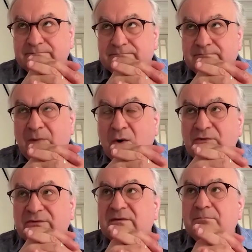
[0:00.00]

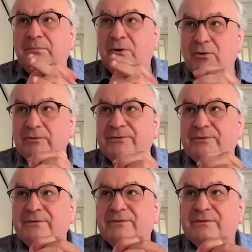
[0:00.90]
most
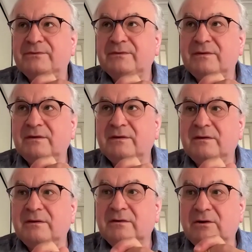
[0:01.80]
important
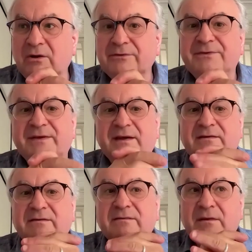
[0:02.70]
uh, contact